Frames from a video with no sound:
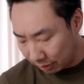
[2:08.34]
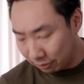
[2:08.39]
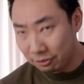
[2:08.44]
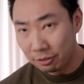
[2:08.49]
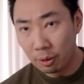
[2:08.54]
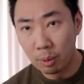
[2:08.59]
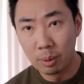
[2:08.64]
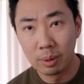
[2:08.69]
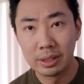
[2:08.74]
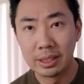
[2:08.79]

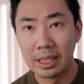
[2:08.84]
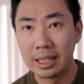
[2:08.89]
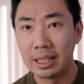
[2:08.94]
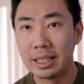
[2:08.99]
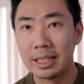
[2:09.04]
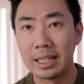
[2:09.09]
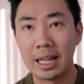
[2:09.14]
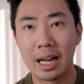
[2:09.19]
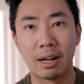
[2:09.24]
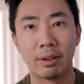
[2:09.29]
for daily
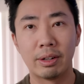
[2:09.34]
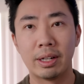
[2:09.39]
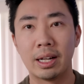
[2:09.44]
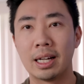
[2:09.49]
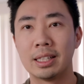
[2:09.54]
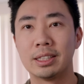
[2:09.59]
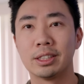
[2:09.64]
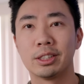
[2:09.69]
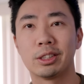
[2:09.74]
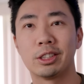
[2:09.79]
carry, I
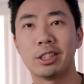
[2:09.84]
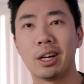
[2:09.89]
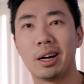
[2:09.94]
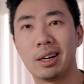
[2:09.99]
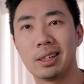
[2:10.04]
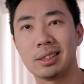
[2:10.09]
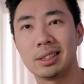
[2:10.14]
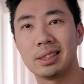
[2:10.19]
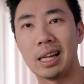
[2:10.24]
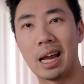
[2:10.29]
just
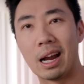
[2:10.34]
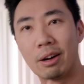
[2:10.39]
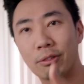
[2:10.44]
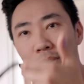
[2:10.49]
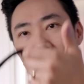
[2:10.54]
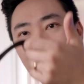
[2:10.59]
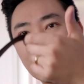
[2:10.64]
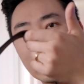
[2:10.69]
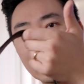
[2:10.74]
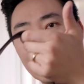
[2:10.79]
toss
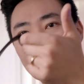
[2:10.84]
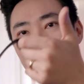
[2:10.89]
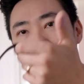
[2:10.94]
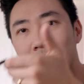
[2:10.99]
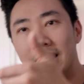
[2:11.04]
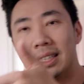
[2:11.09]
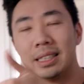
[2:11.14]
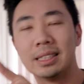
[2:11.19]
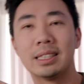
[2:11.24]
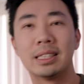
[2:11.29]
everything I
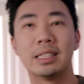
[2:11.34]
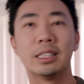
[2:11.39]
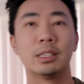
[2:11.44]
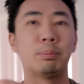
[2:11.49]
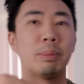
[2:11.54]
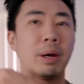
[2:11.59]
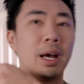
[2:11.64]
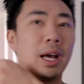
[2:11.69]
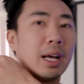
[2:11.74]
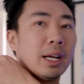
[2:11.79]
need into this
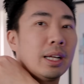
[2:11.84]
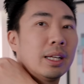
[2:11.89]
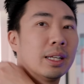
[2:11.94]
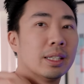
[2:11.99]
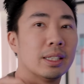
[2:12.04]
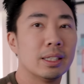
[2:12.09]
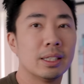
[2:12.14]
bag,